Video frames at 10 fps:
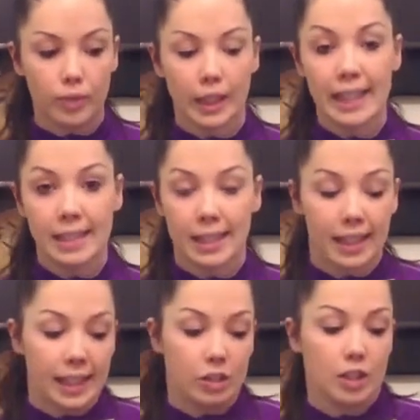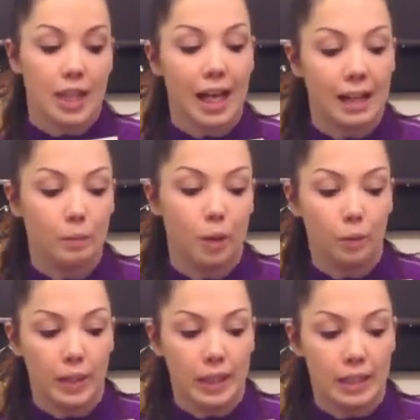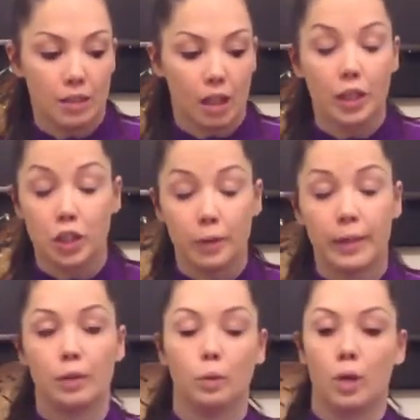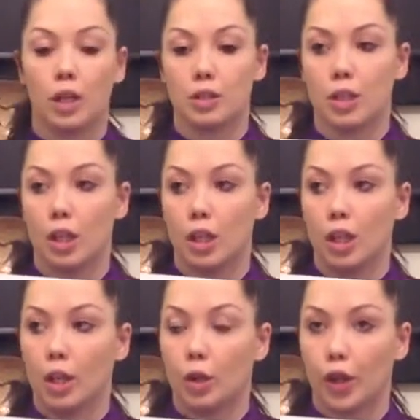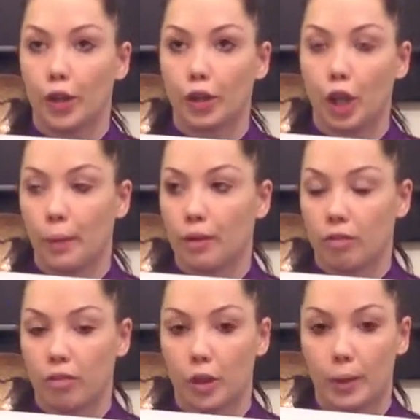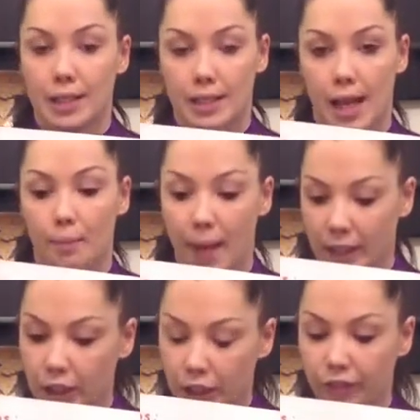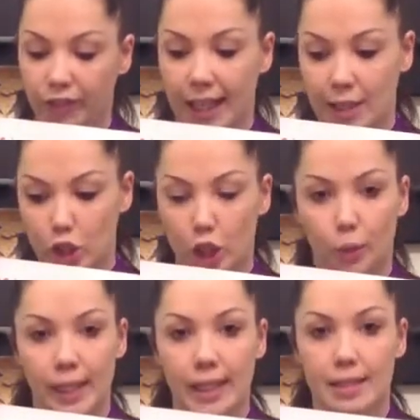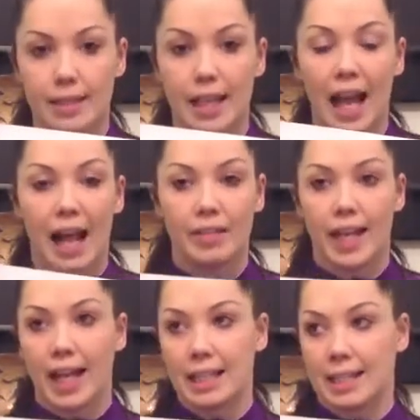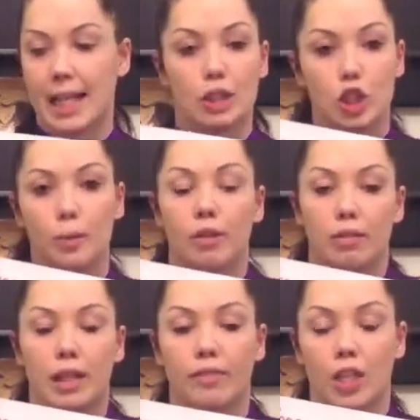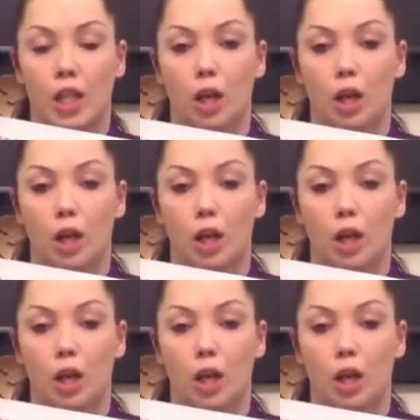eating each time. What we started doing was going through a set menu for like 2 weeks, and then I'd take 2 or 3 of the